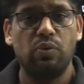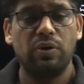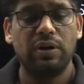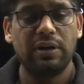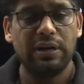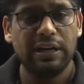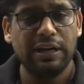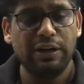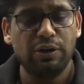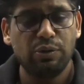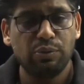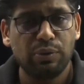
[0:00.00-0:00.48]

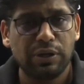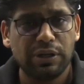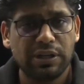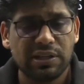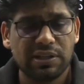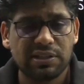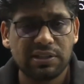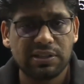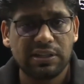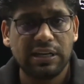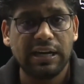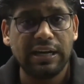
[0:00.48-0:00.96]
Try to
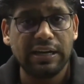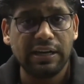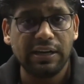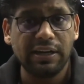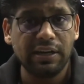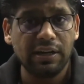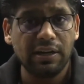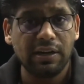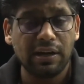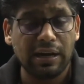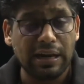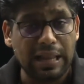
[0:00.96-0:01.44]
understand
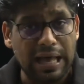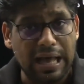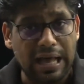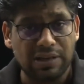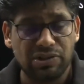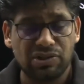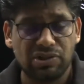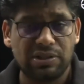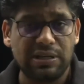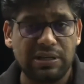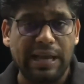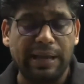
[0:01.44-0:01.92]
it
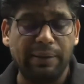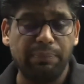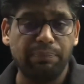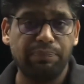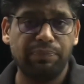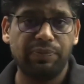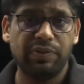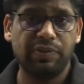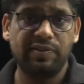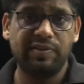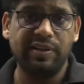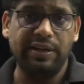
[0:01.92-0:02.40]
last time,
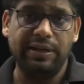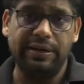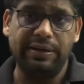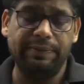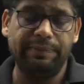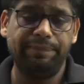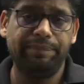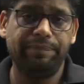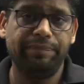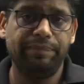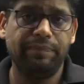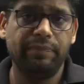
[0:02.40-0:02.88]
sir.
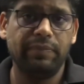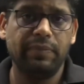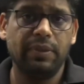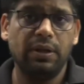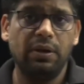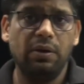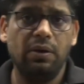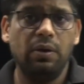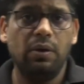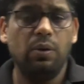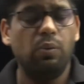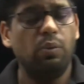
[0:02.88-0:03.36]

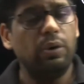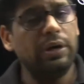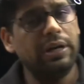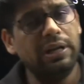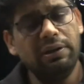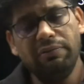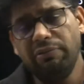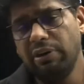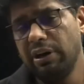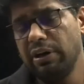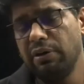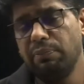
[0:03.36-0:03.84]

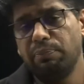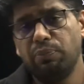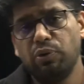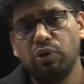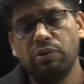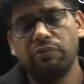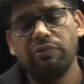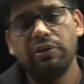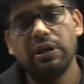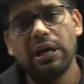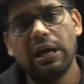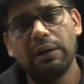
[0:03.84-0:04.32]
Whatever
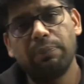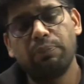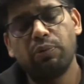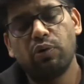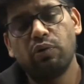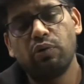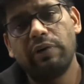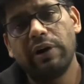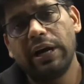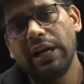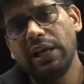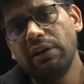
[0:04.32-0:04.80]
input we are
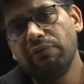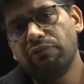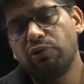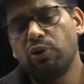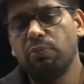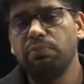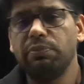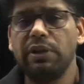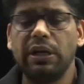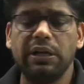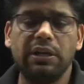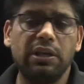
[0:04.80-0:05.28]
providing
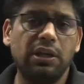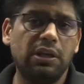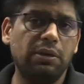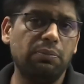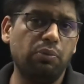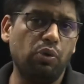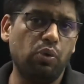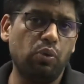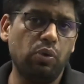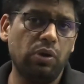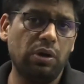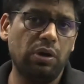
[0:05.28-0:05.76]
from the
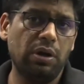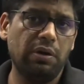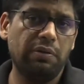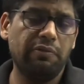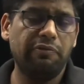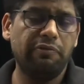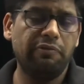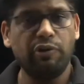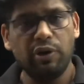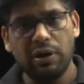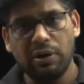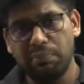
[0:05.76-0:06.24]
keyboard,
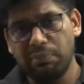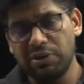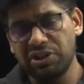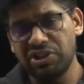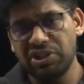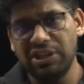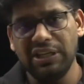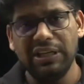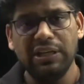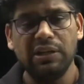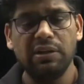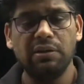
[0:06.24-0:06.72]
for a
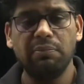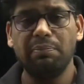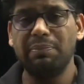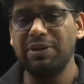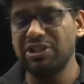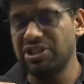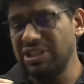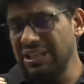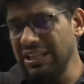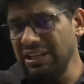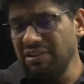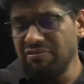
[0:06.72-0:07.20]
machine
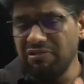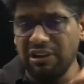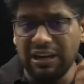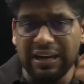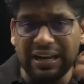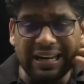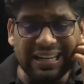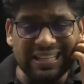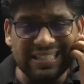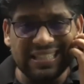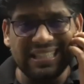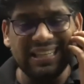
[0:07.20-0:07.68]

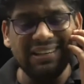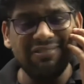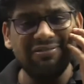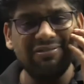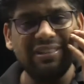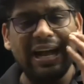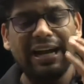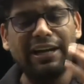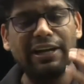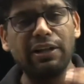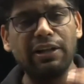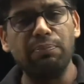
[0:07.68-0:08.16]
will receive
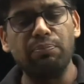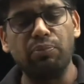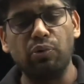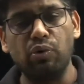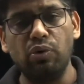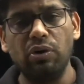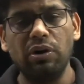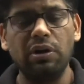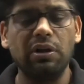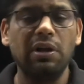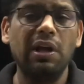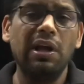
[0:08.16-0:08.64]
that
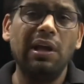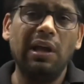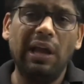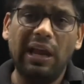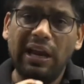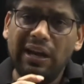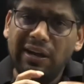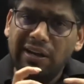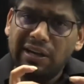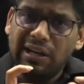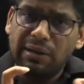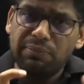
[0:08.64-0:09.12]
input
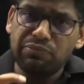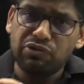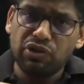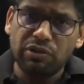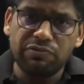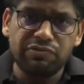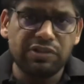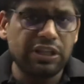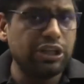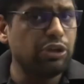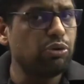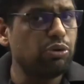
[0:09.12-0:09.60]
in terms
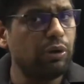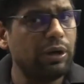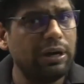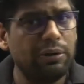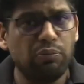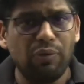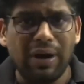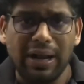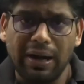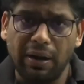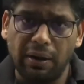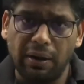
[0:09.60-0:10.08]
of 0 and 1.